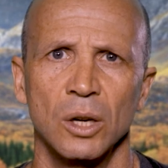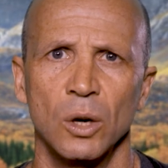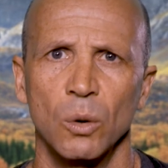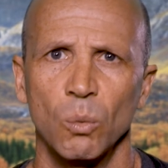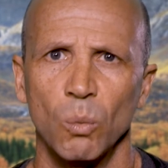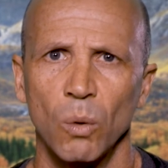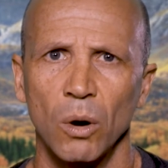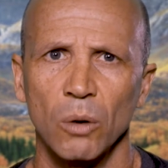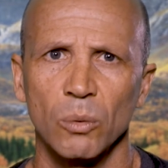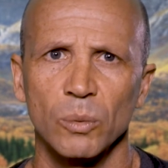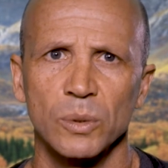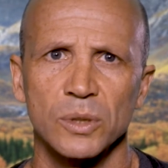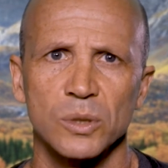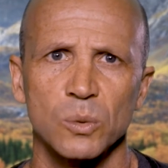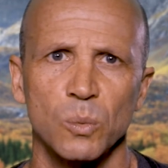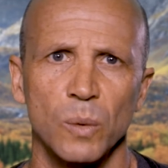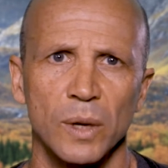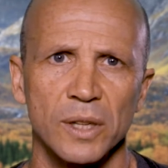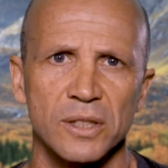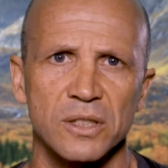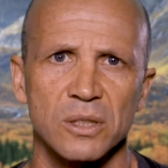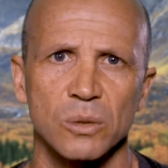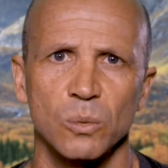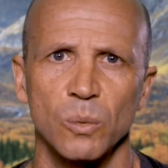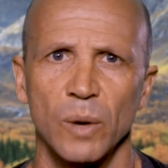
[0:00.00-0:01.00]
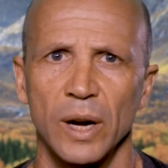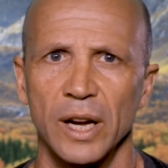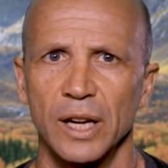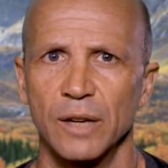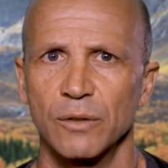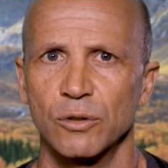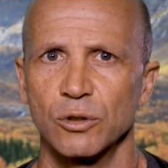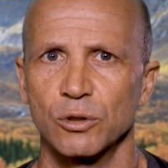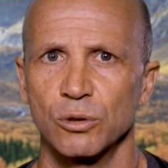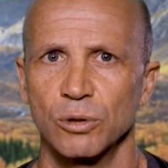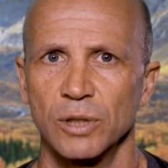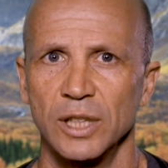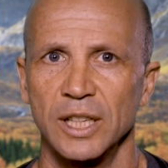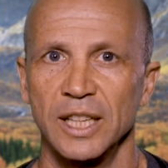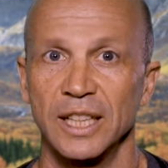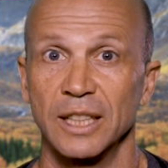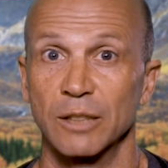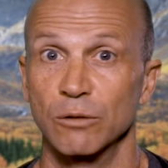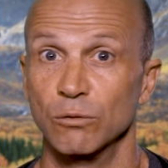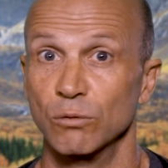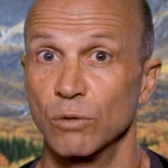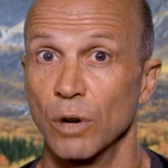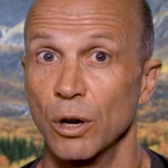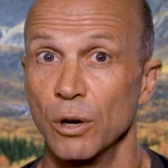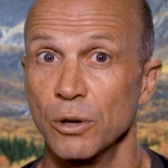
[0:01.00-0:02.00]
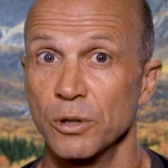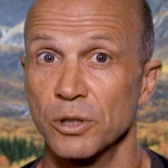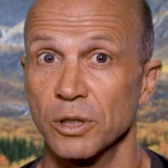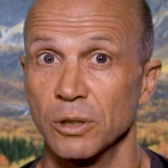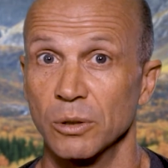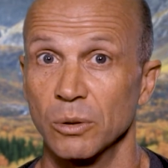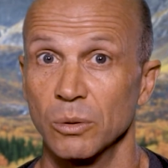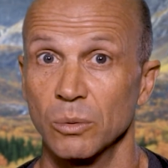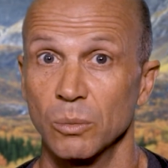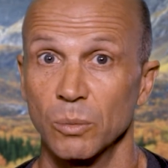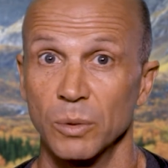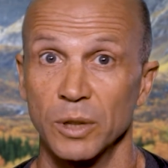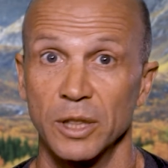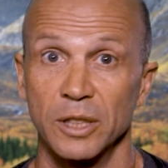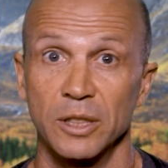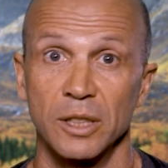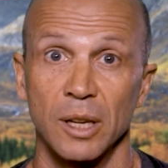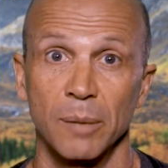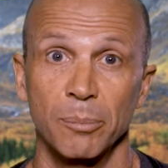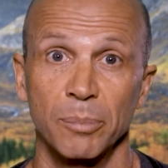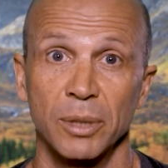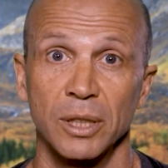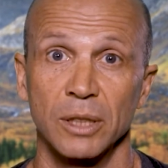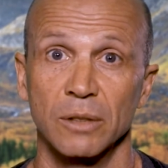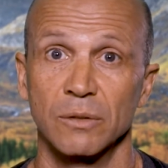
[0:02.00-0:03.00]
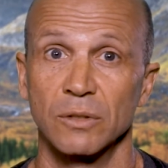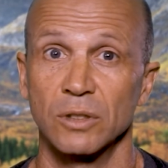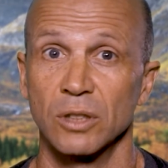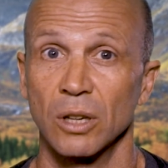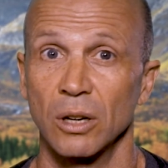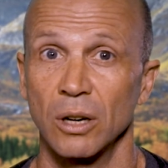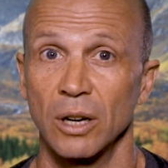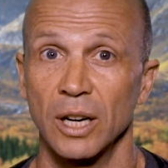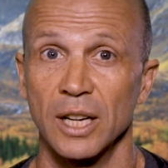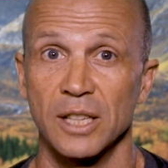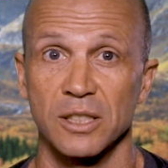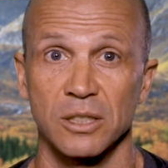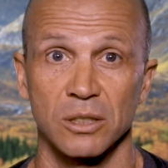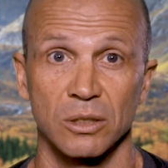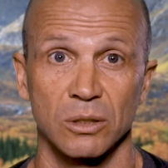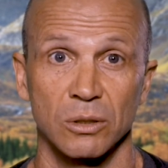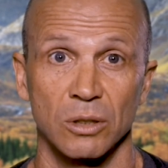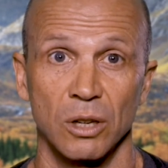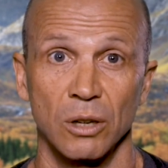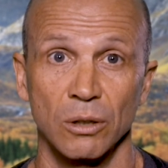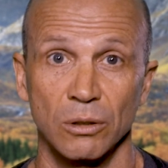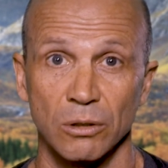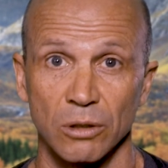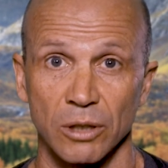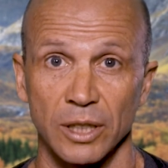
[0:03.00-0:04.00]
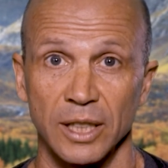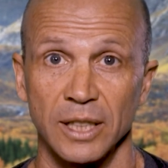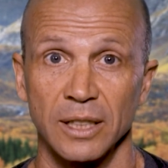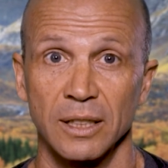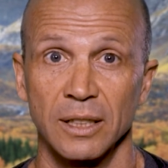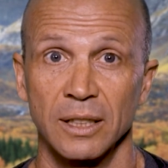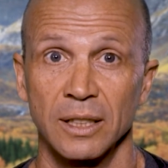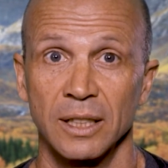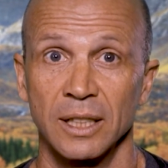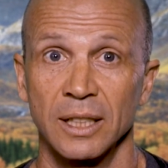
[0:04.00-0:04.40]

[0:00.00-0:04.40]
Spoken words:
What was once a way of treating erosion with the dumping of tyres and concrete